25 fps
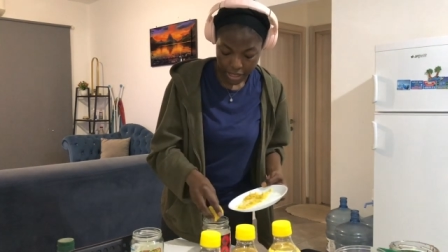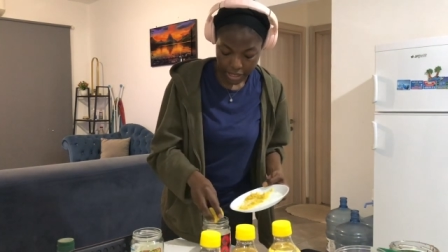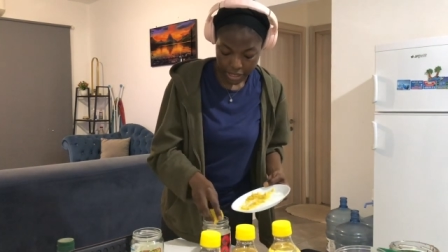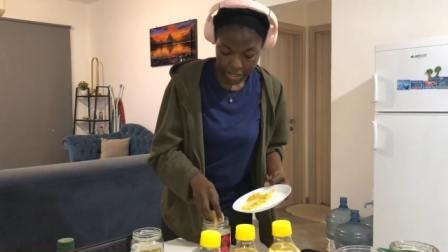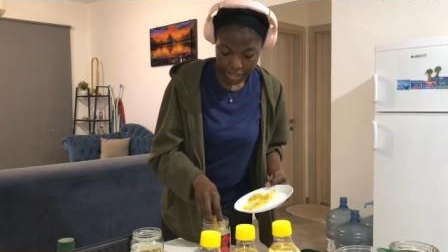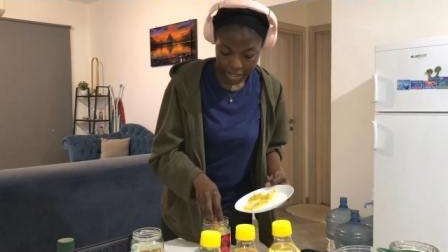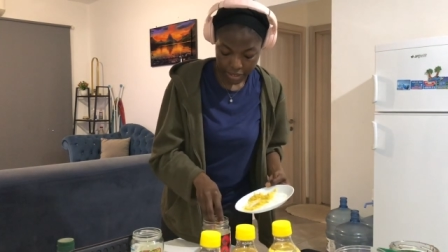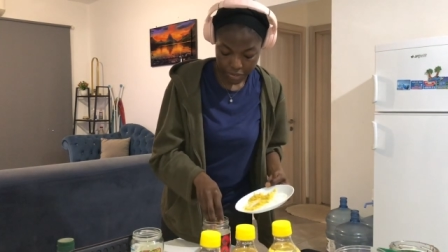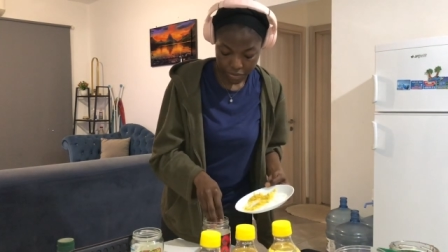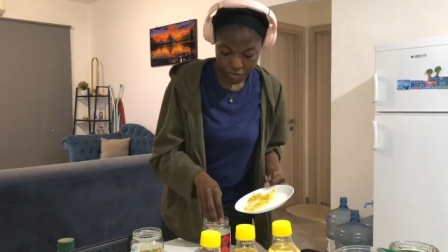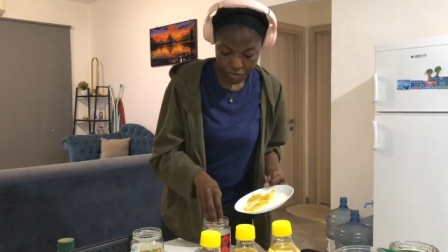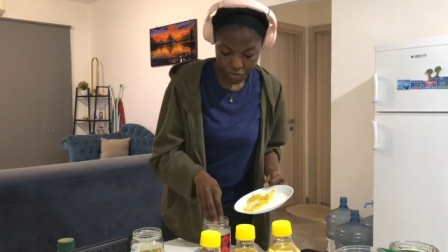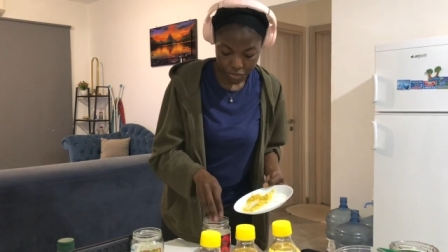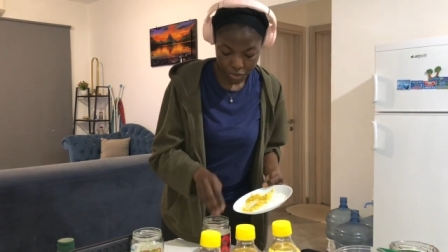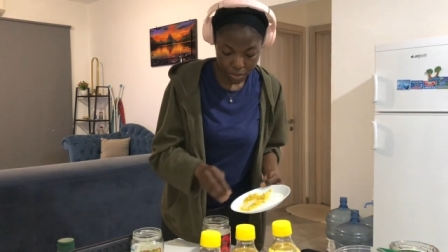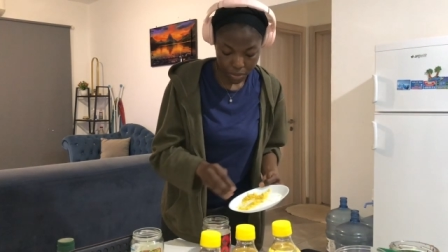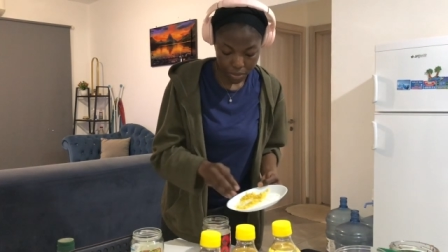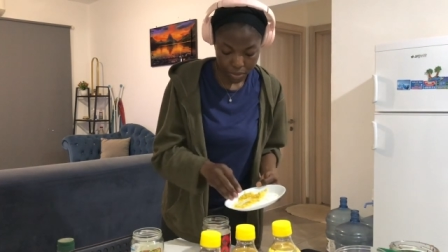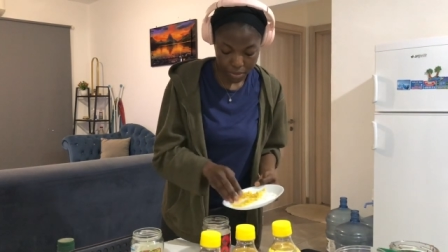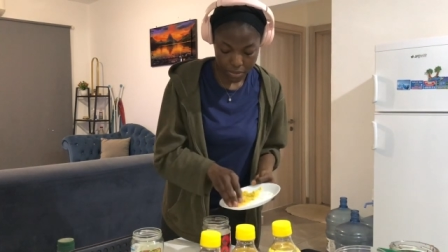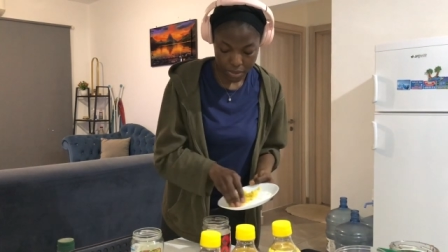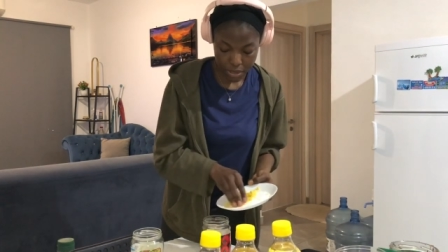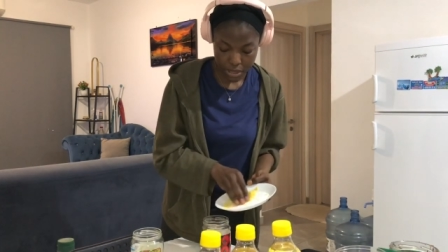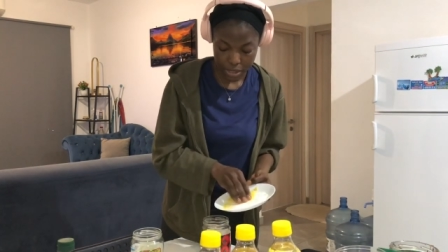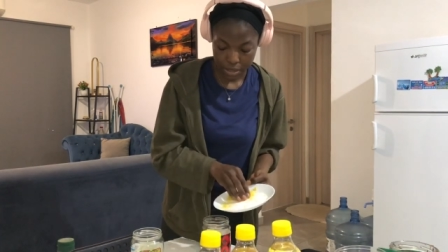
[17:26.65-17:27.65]
the
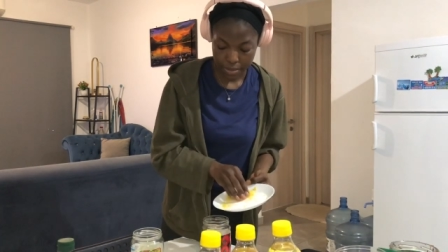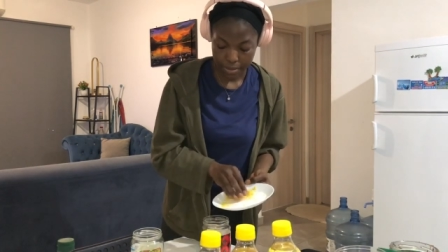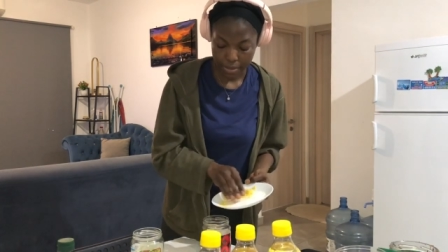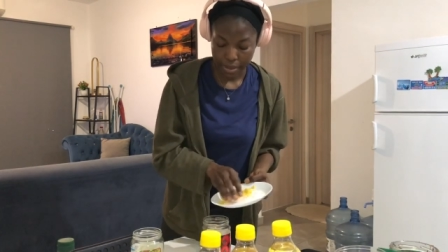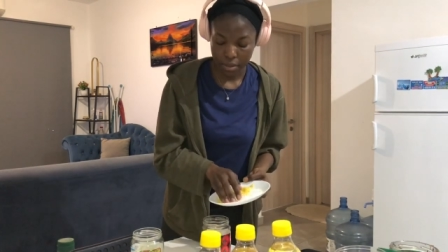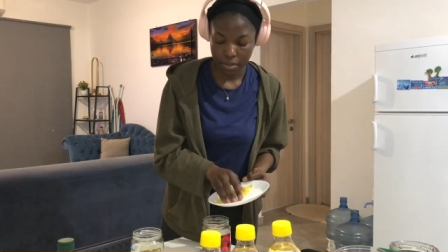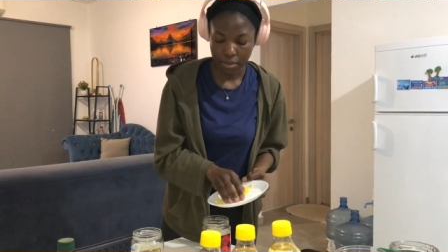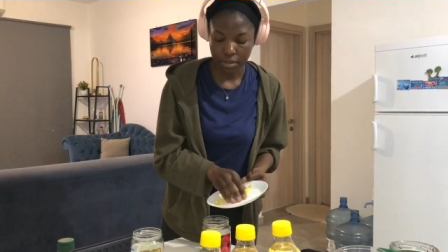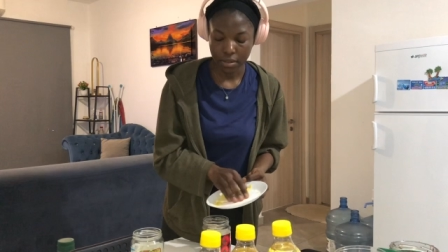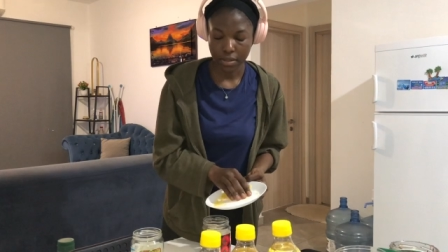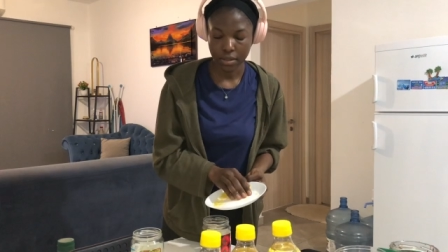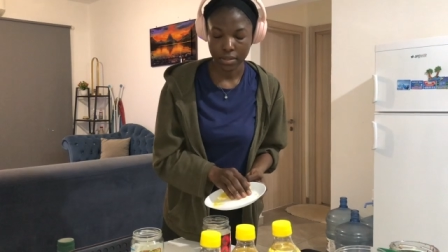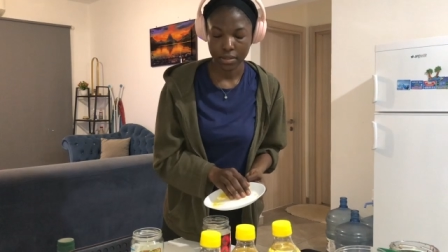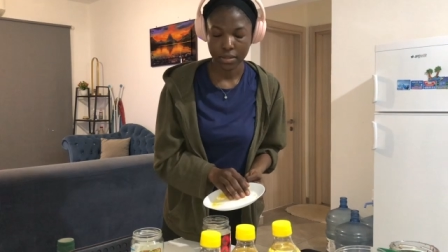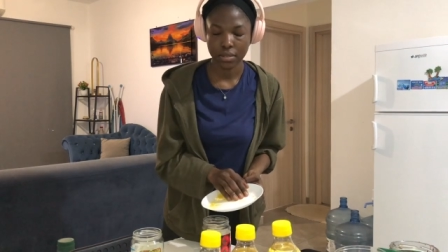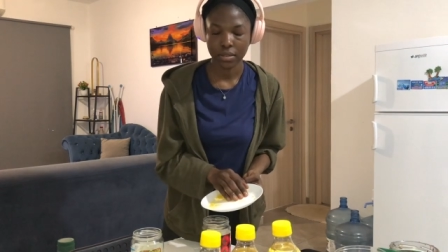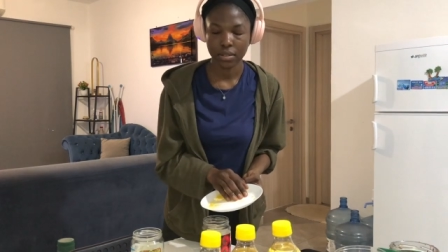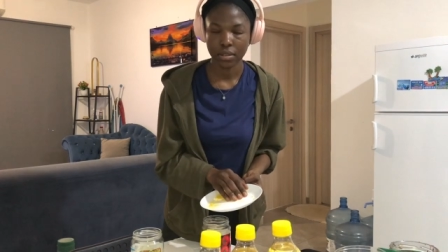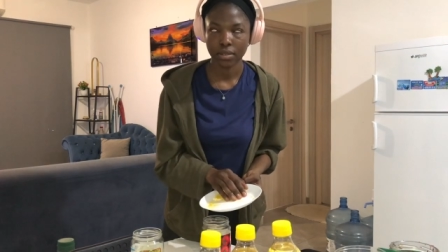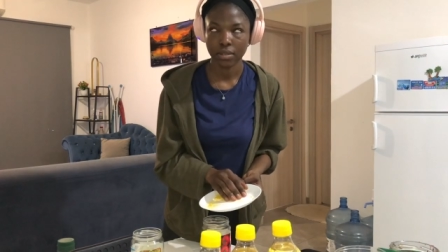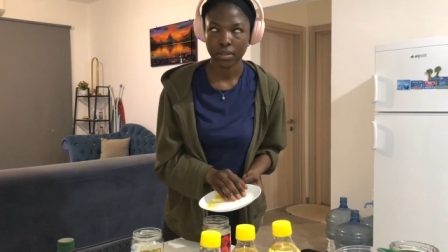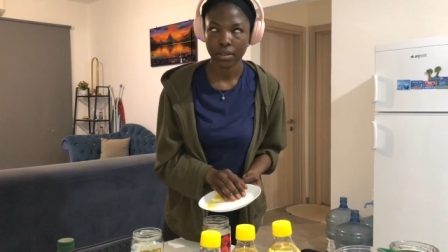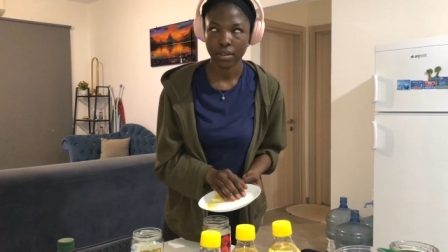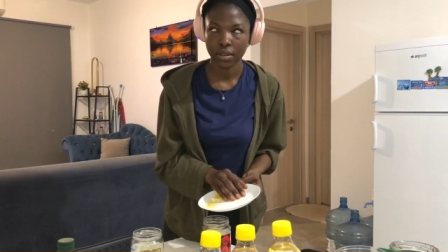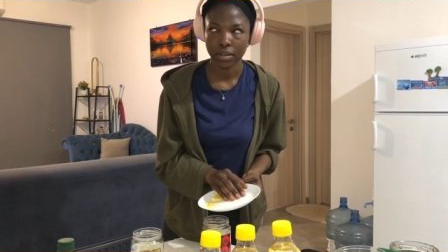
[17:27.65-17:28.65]
room smelled so
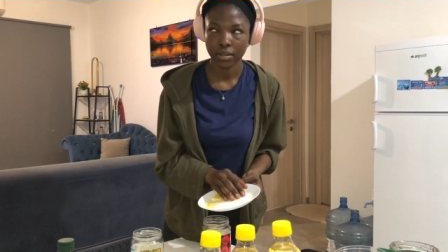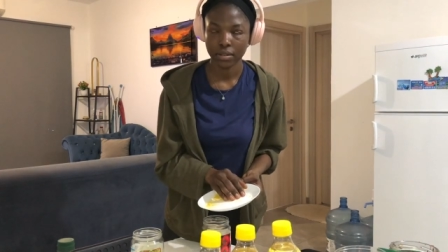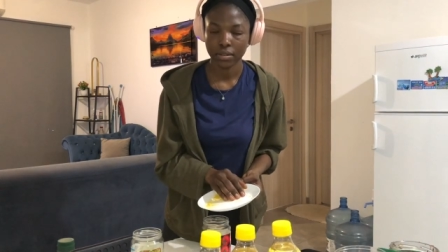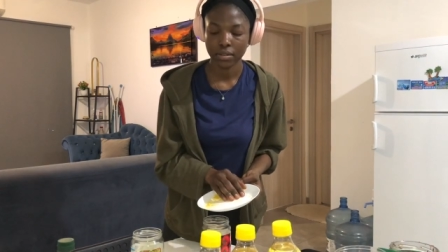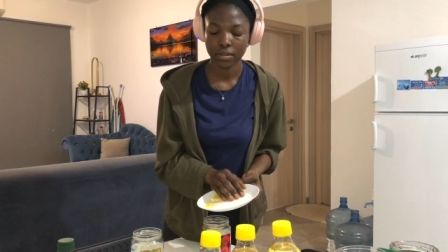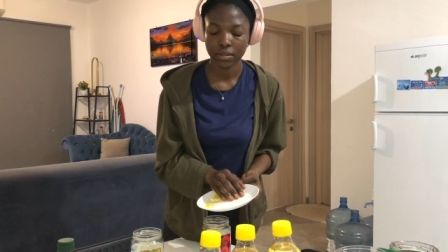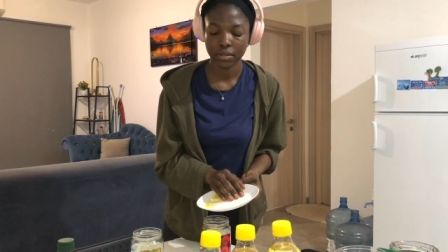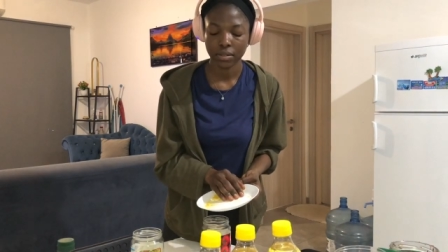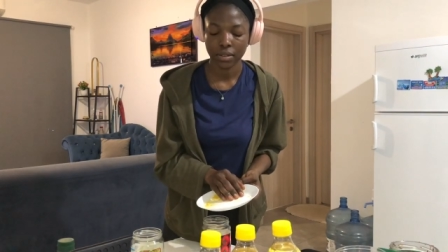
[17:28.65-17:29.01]
good.